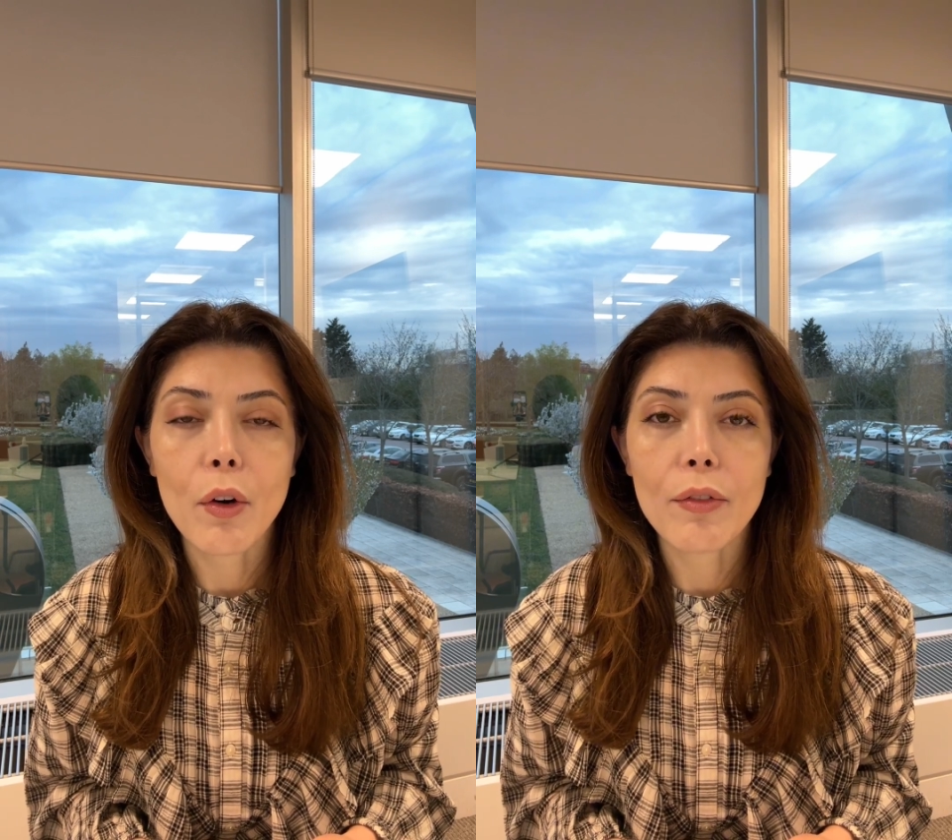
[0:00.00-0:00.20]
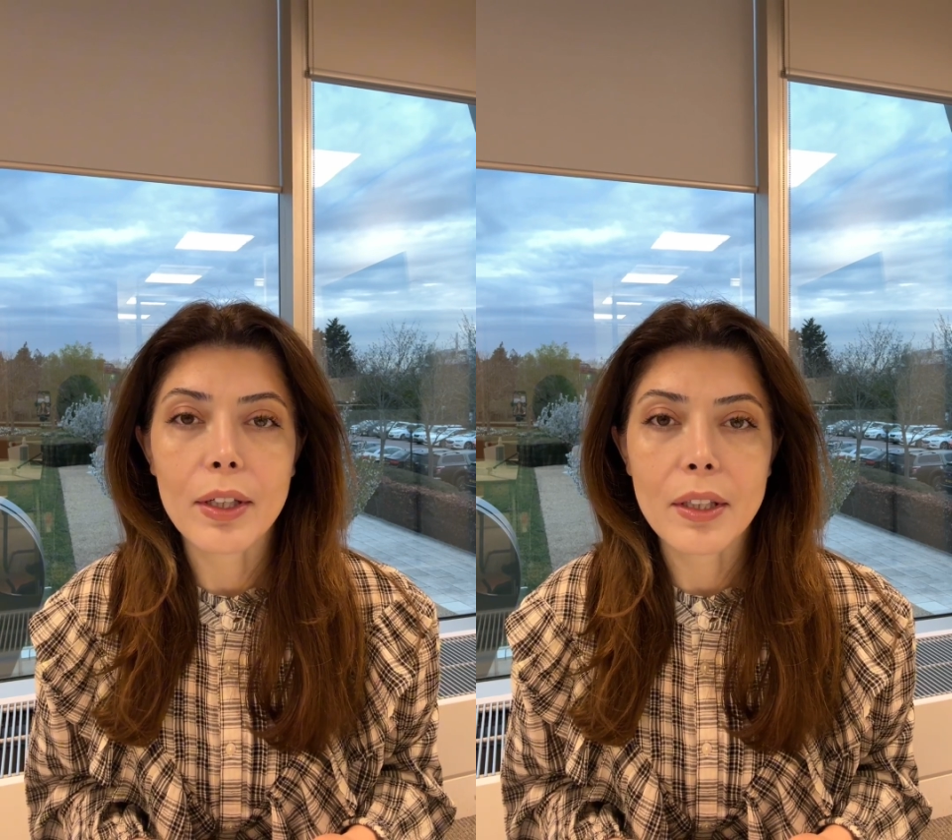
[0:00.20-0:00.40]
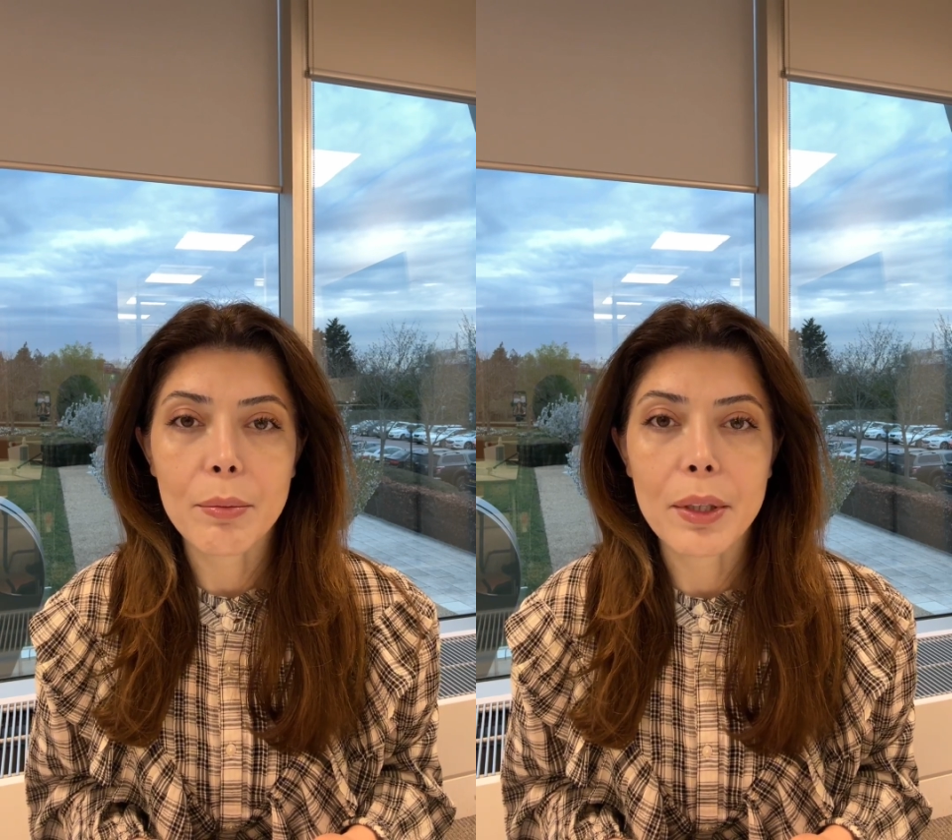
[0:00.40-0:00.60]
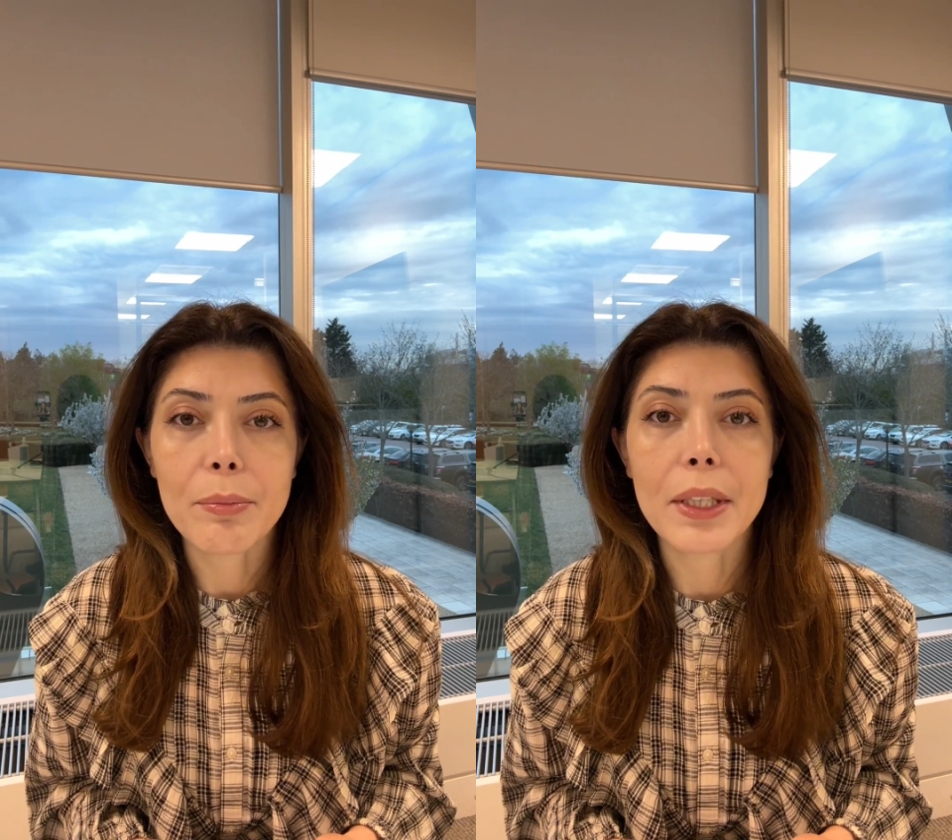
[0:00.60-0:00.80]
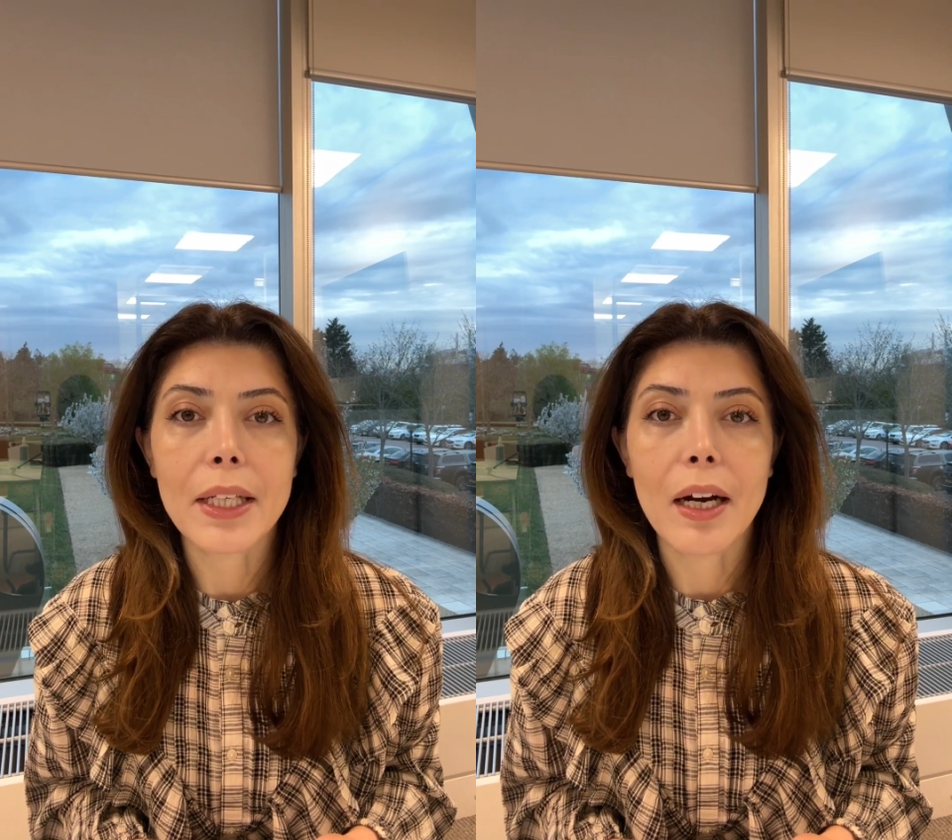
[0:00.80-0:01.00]
of
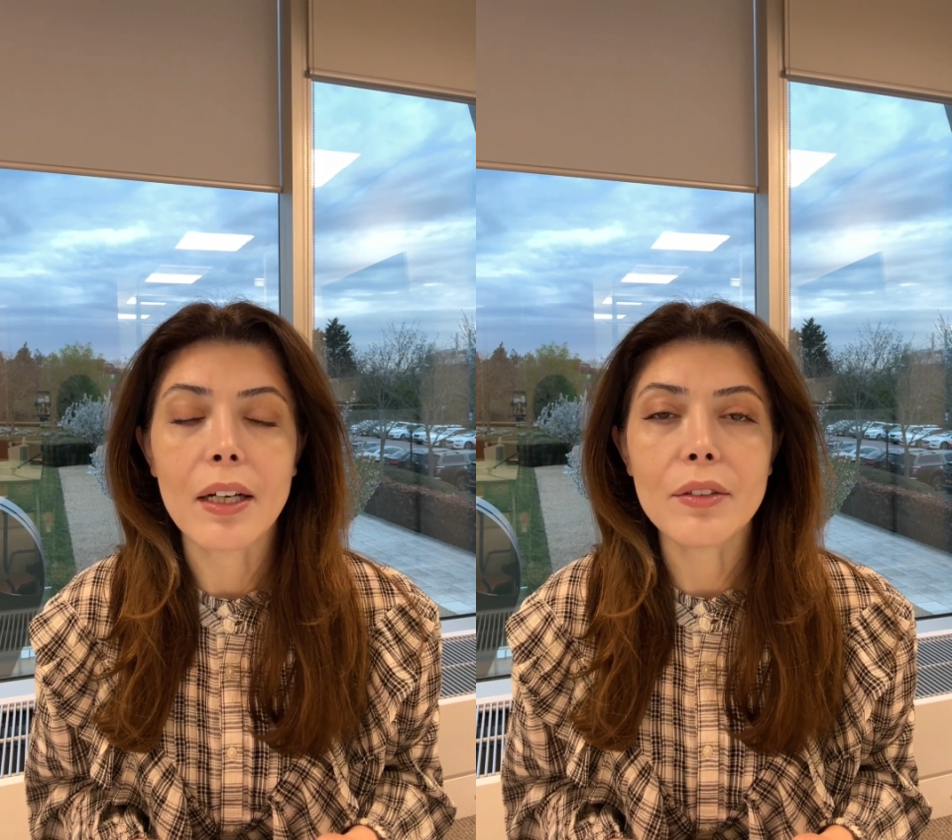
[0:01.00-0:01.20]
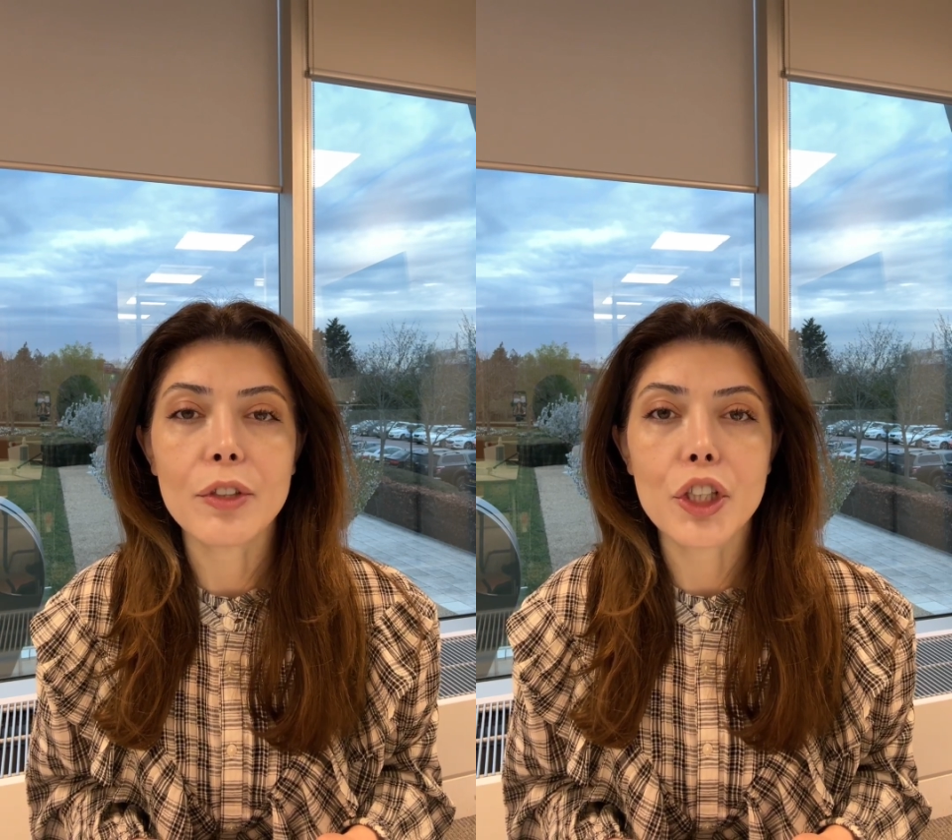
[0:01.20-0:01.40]
vitamin B9,